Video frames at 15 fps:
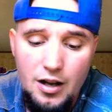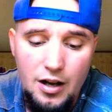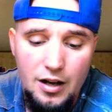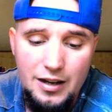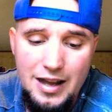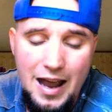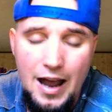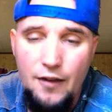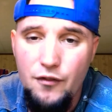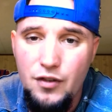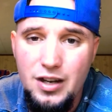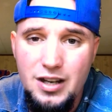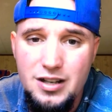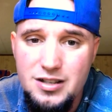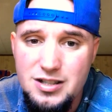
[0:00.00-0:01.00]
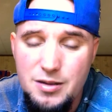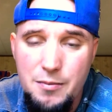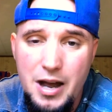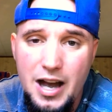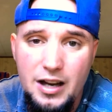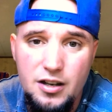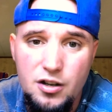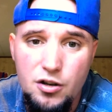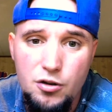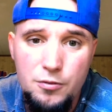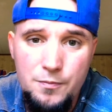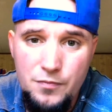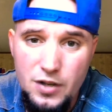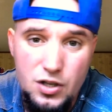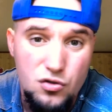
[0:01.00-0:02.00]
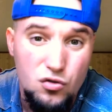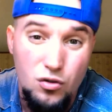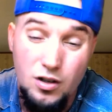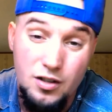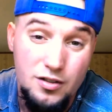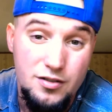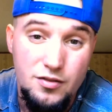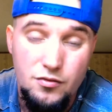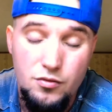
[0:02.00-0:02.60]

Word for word: uh, caffeine and tobacco and drugs,